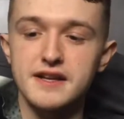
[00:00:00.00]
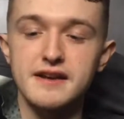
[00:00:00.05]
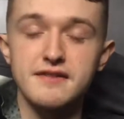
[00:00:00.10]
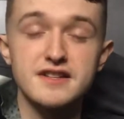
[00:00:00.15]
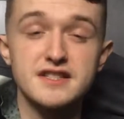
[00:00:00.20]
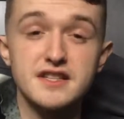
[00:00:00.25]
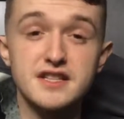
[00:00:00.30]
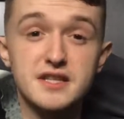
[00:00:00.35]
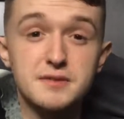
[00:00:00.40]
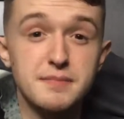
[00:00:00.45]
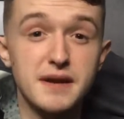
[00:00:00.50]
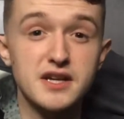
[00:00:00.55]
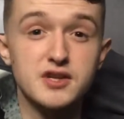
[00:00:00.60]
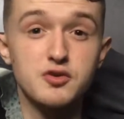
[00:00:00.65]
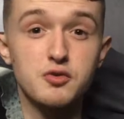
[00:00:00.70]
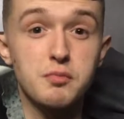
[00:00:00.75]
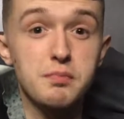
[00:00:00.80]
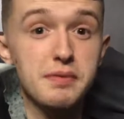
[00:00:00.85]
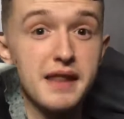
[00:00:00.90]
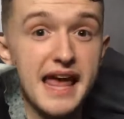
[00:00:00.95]
there is a
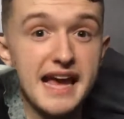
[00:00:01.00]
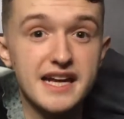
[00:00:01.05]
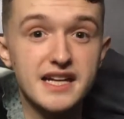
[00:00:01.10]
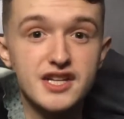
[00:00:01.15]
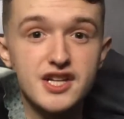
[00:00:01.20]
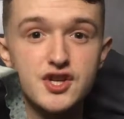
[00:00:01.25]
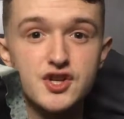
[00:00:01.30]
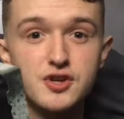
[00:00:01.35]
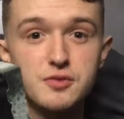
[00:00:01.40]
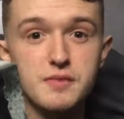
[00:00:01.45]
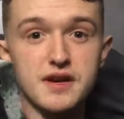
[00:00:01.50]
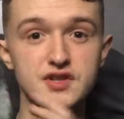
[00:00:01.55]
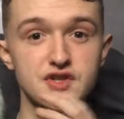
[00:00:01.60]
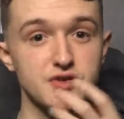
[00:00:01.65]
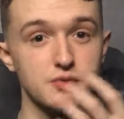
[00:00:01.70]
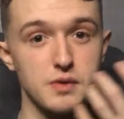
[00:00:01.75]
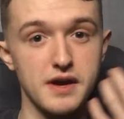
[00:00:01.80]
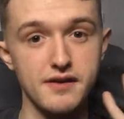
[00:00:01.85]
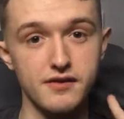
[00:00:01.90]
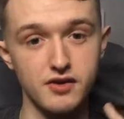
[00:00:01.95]
special black edition where
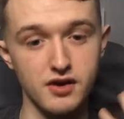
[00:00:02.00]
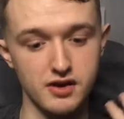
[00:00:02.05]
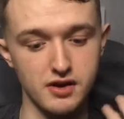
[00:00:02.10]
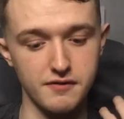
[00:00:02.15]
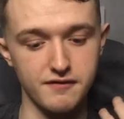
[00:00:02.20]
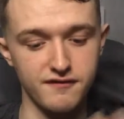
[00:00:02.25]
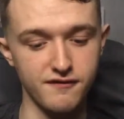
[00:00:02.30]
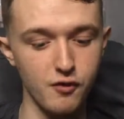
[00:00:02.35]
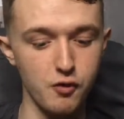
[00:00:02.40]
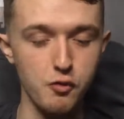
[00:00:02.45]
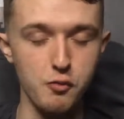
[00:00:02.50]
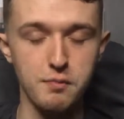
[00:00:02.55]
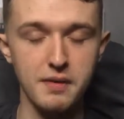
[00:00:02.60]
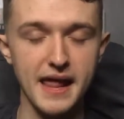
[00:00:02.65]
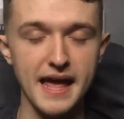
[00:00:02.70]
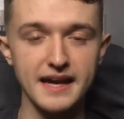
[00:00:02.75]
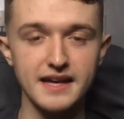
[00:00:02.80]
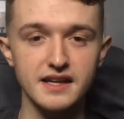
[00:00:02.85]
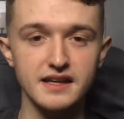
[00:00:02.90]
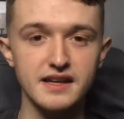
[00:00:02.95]
she's wearing like a full
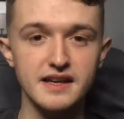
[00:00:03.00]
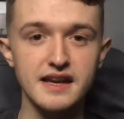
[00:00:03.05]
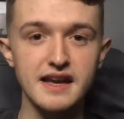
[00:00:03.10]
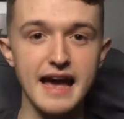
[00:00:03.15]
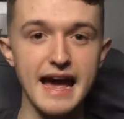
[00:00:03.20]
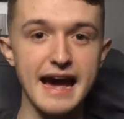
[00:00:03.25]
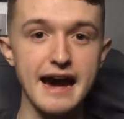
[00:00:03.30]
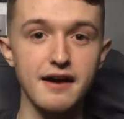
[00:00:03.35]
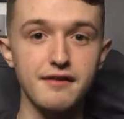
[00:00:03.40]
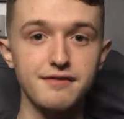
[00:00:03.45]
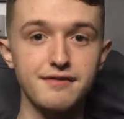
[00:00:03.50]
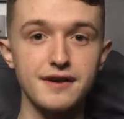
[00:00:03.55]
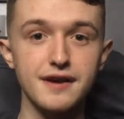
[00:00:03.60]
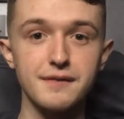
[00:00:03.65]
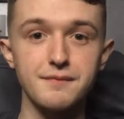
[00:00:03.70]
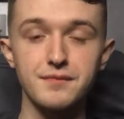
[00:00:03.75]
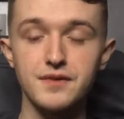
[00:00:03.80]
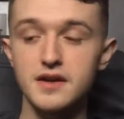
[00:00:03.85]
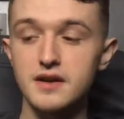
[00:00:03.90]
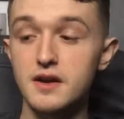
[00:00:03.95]
black outfit,